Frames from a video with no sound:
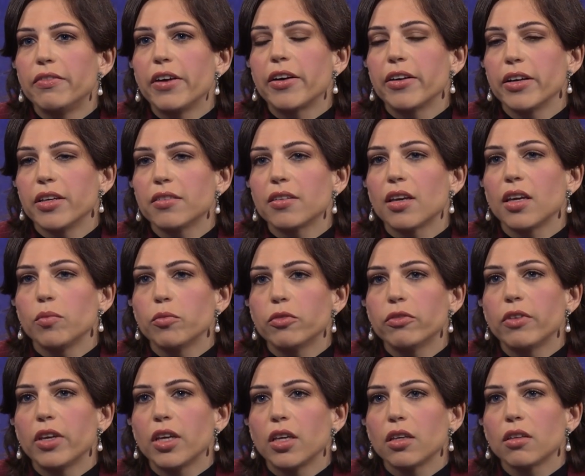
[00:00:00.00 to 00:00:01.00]
very same
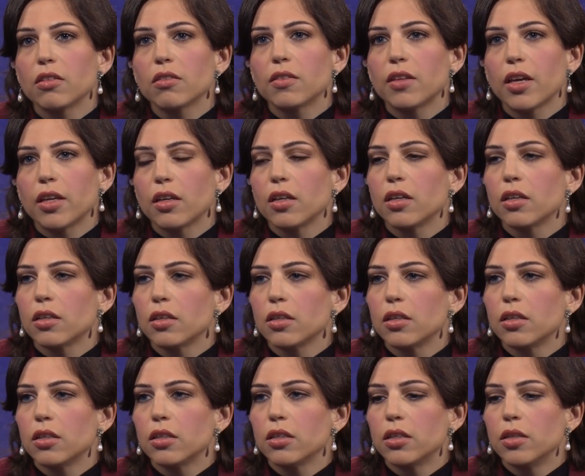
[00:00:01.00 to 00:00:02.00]
things that are
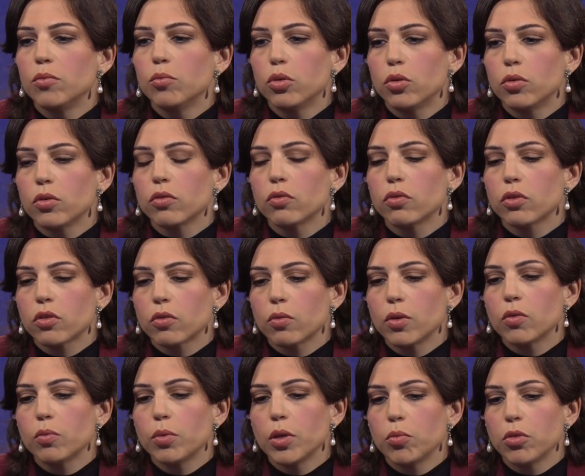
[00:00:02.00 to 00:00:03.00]
important for
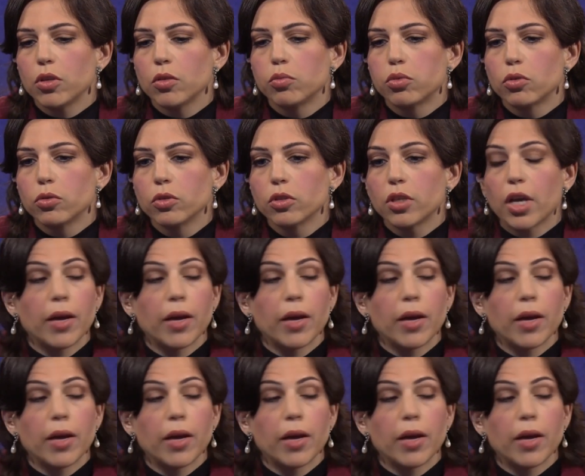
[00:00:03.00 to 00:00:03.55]
Swiss people abroad.